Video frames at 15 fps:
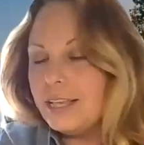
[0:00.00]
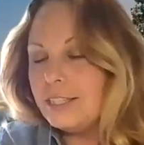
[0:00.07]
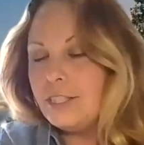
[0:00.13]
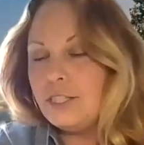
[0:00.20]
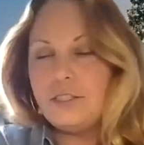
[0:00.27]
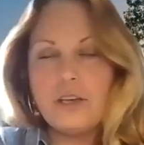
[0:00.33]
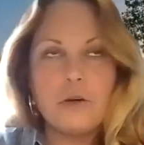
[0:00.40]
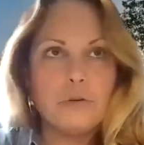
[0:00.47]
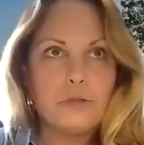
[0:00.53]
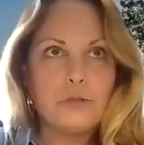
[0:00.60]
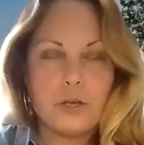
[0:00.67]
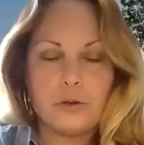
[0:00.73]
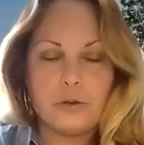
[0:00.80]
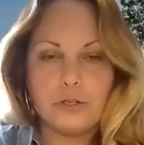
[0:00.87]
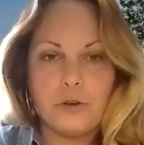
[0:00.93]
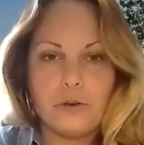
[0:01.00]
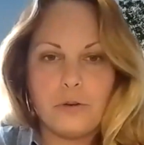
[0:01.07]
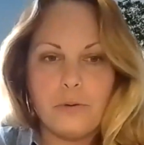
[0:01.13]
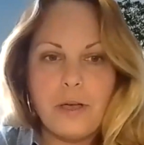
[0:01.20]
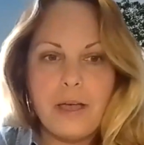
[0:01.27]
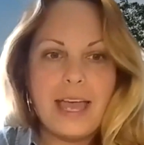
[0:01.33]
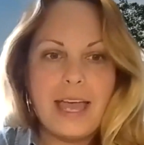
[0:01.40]
so
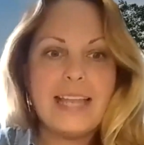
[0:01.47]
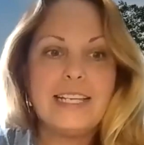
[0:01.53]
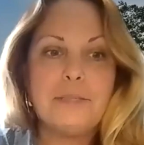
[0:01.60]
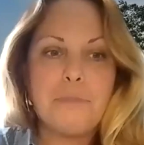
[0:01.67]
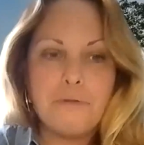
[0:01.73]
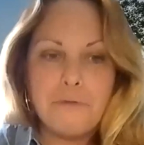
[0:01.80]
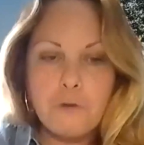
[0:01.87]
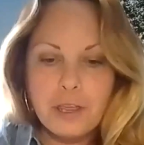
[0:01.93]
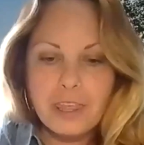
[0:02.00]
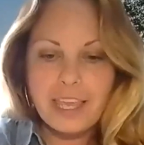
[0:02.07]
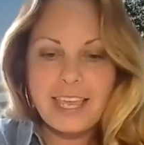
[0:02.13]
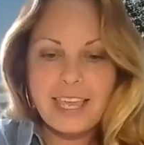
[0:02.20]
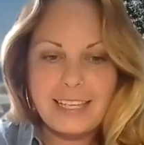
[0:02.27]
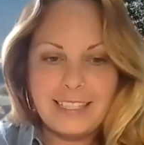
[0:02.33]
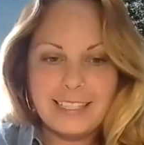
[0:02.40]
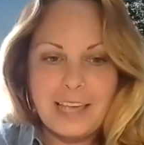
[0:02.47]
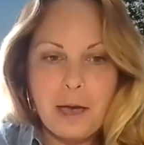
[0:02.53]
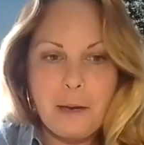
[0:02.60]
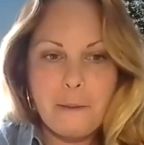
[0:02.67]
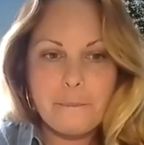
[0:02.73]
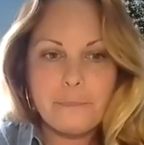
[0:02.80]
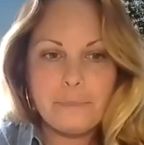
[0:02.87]
social. And it's before the kids
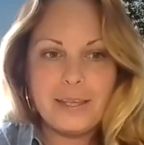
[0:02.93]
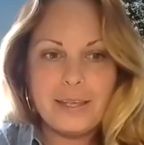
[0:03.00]
come.